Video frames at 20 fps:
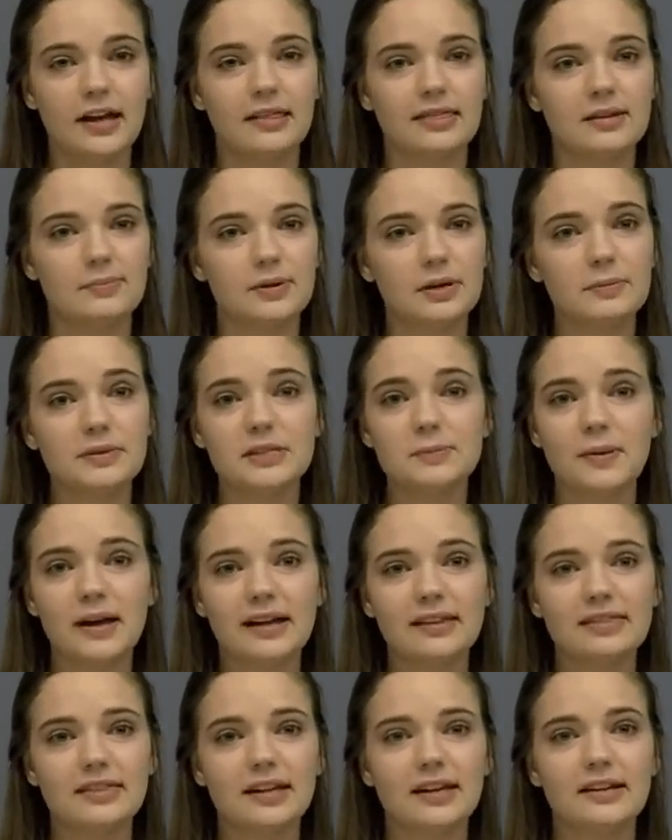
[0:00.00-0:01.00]
The Burmese
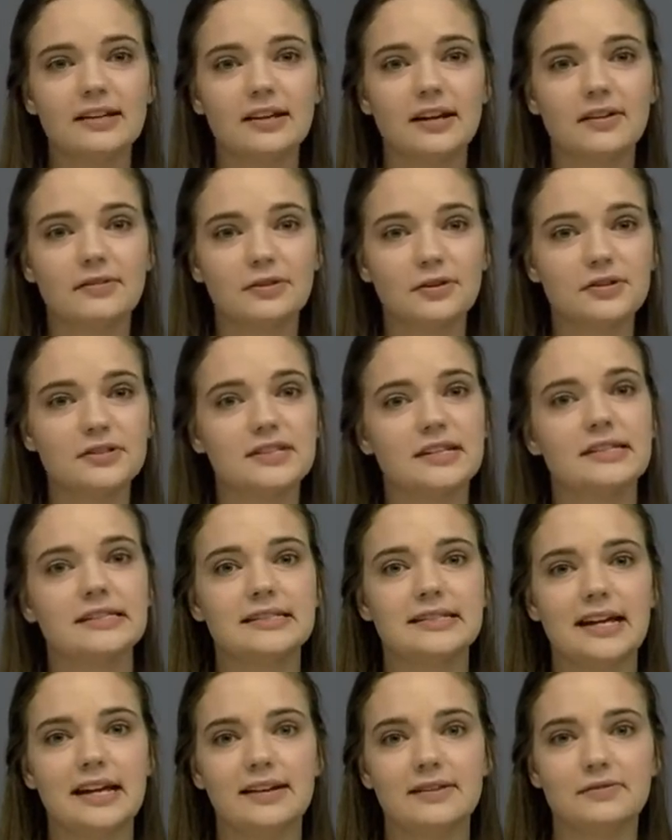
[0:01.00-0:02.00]
python, of course, is
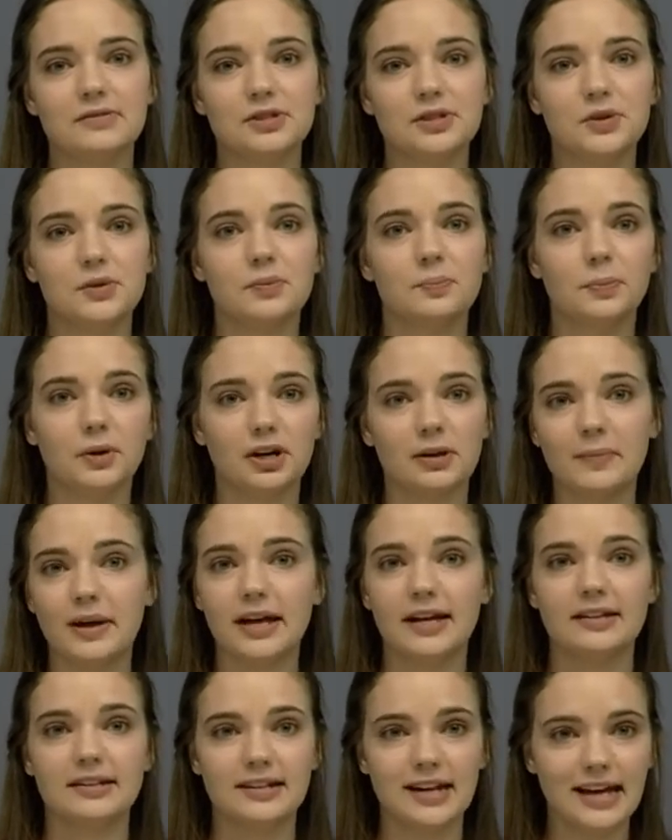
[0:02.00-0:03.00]
native to
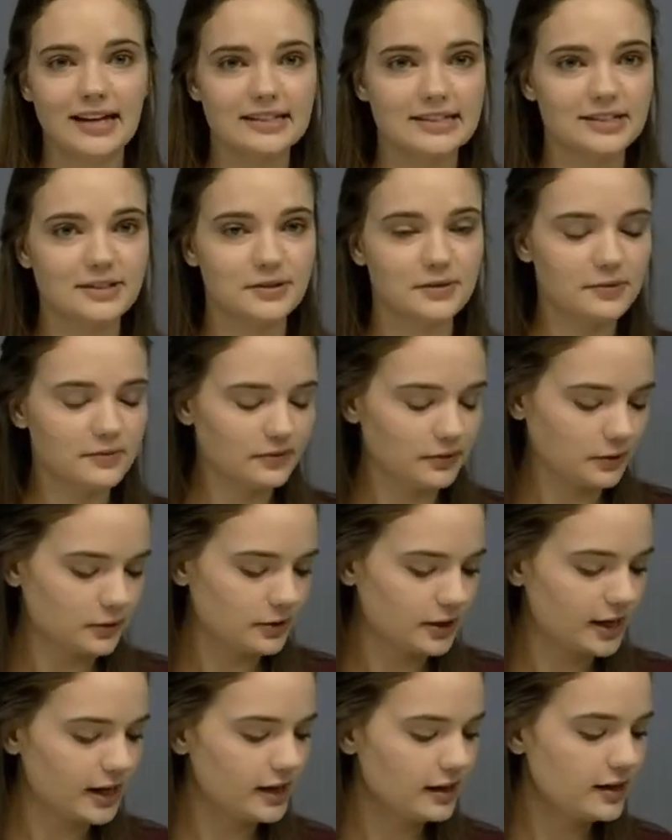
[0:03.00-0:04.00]
Burma, not to
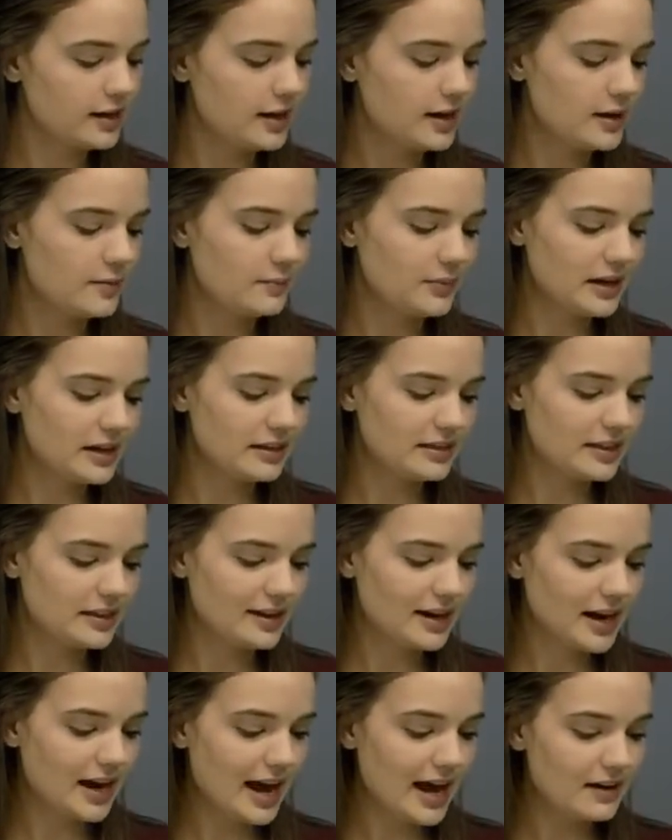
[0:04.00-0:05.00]
Florida, but
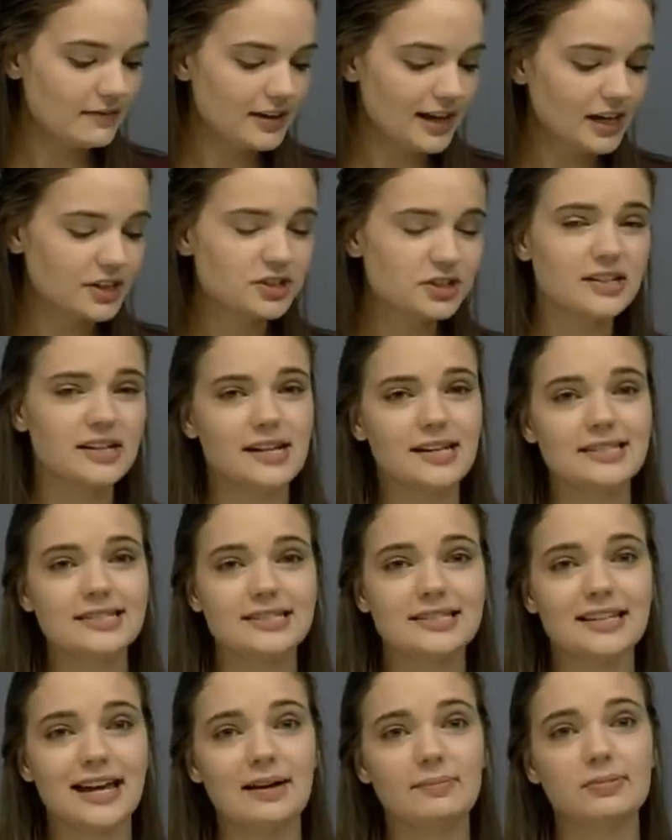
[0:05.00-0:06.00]
they have actually
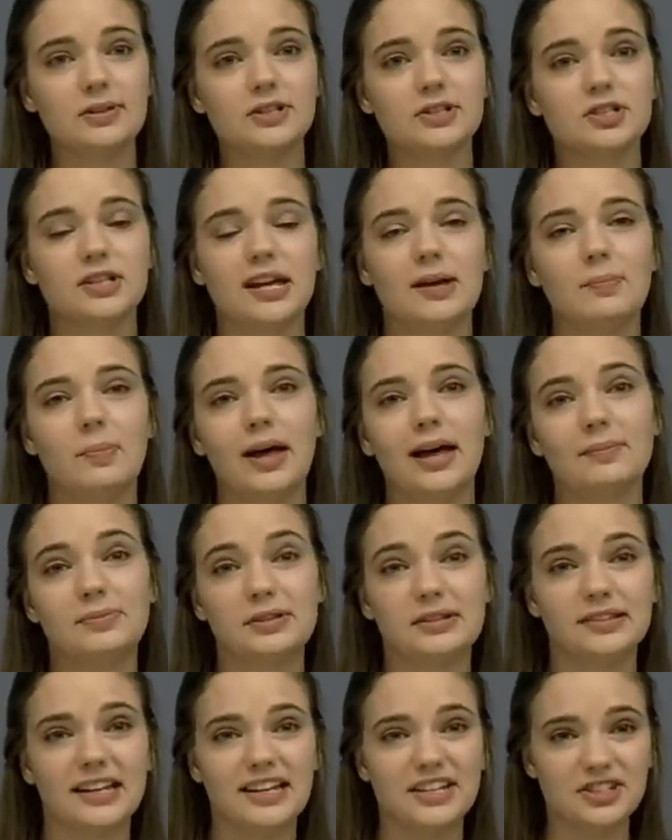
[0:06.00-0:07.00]
established a
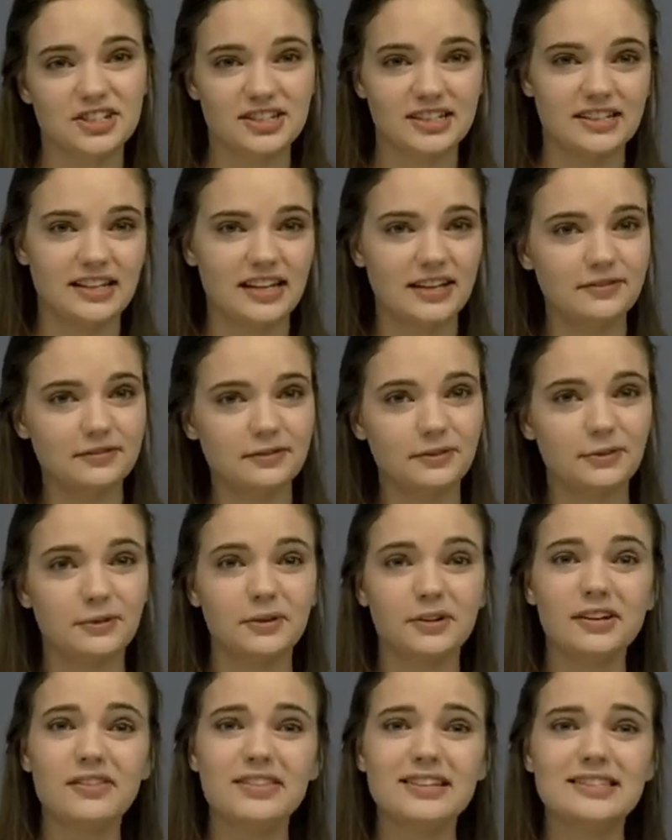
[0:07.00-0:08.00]
population in
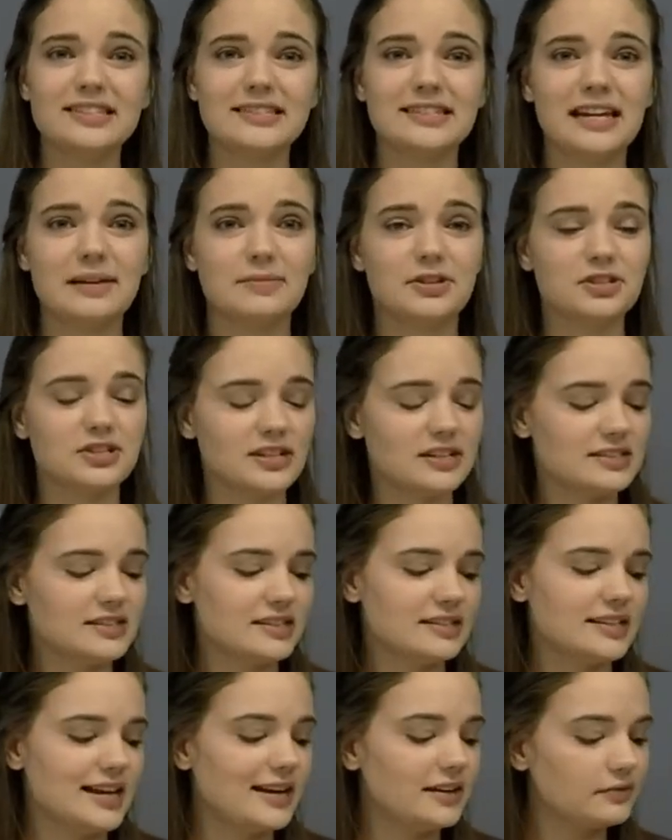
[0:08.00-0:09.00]
Florida that's damaging to
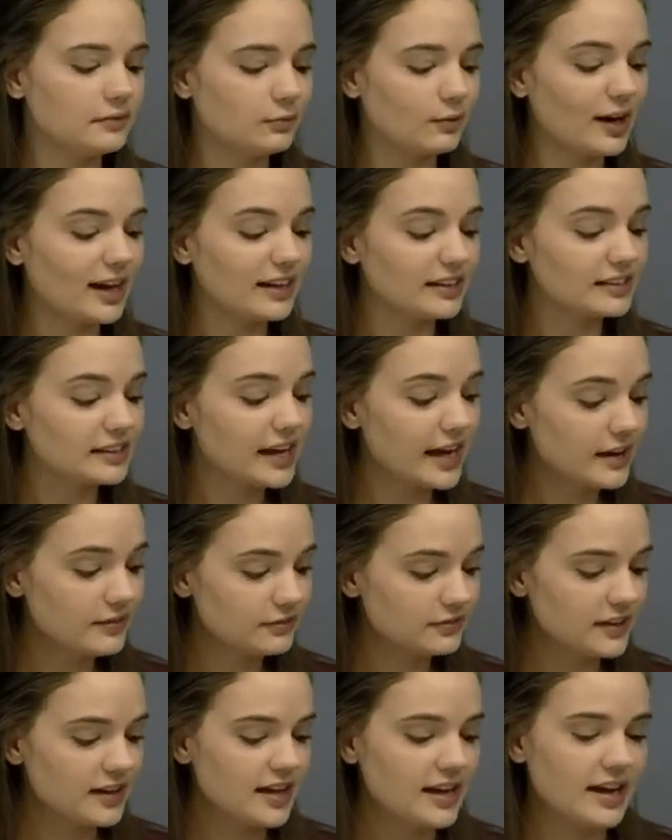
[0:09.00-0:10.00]
native
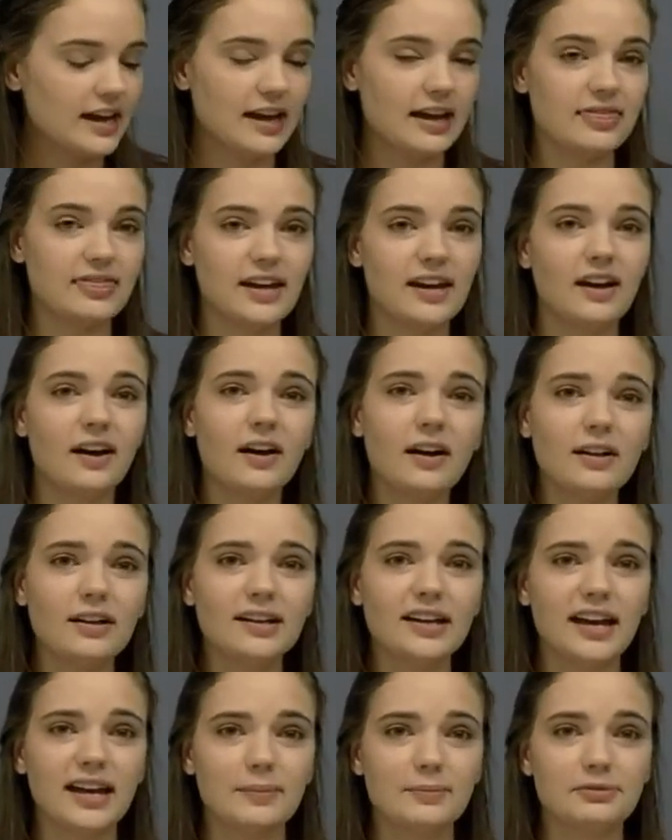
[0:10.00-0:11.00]
wildlife, and they all
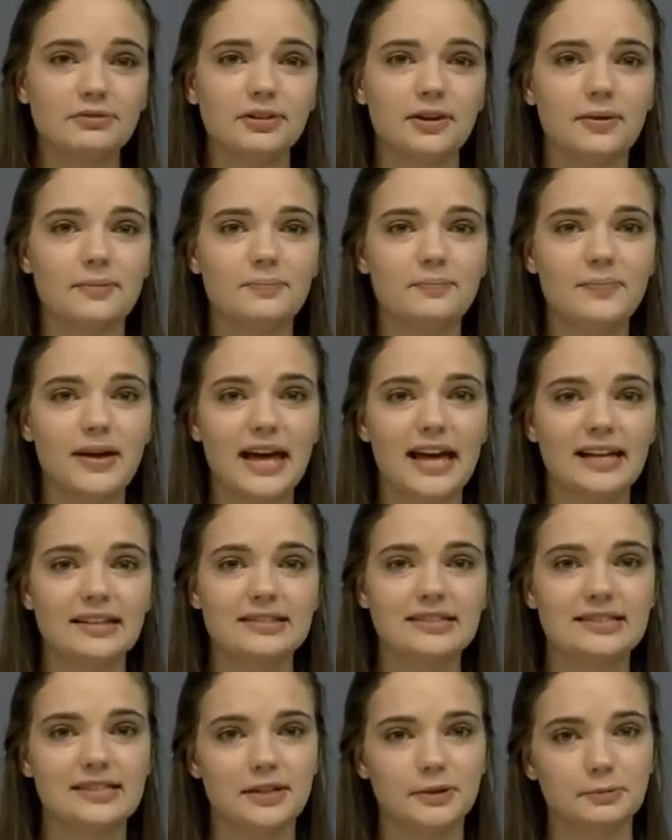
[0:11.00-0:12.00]
came from
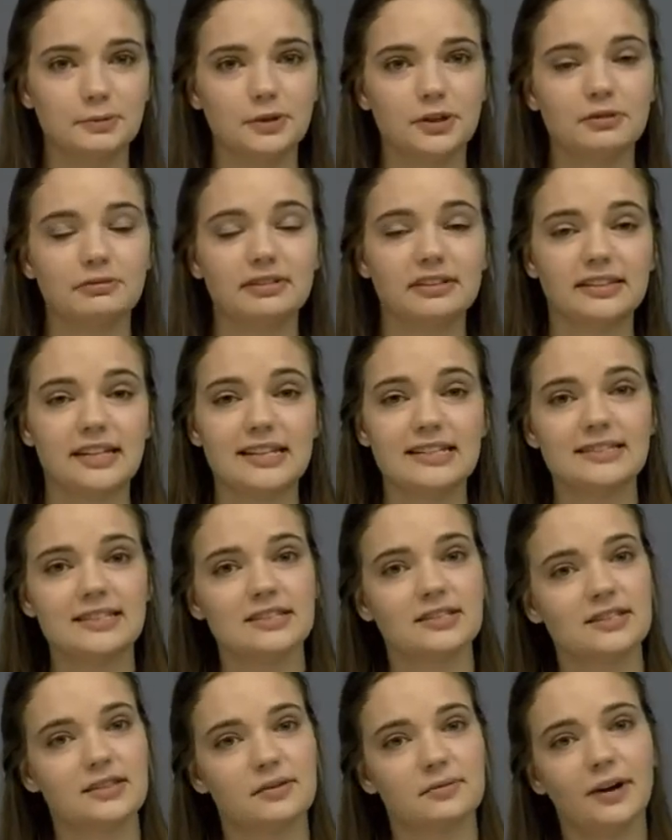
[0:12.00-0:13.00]
pets that were released
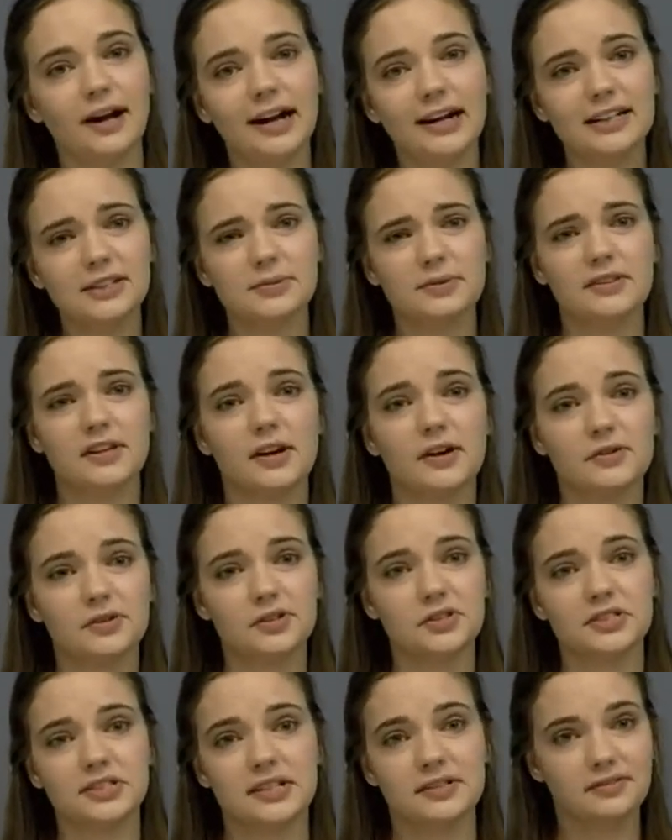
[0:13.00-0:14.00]
into the wild when the
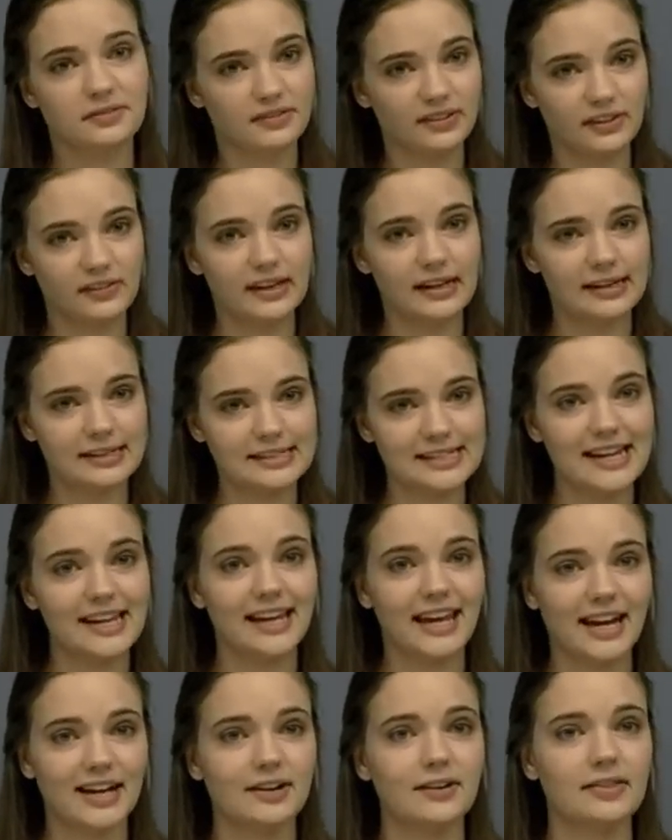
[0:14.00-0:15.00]
owners didn't feel they could take
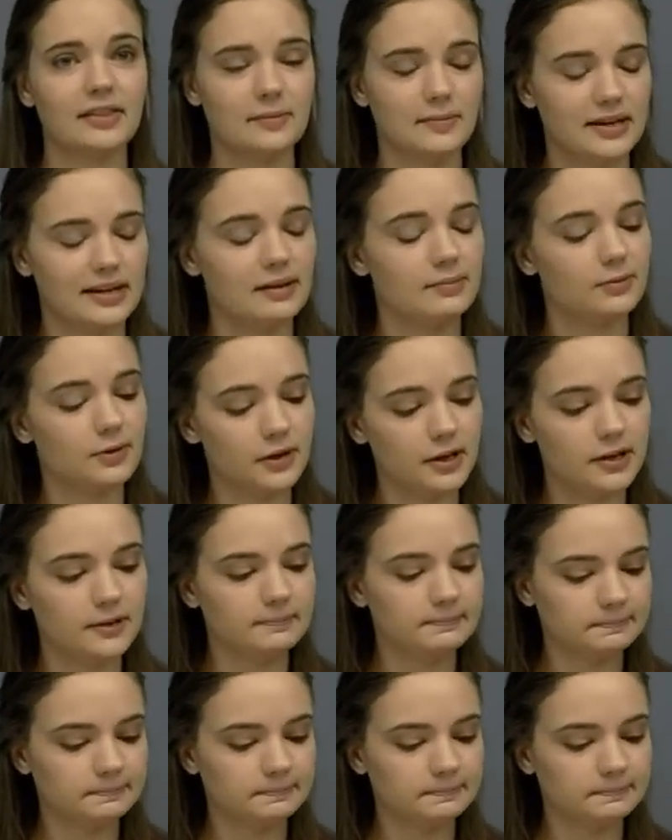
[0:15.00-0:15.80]
care of them anymore.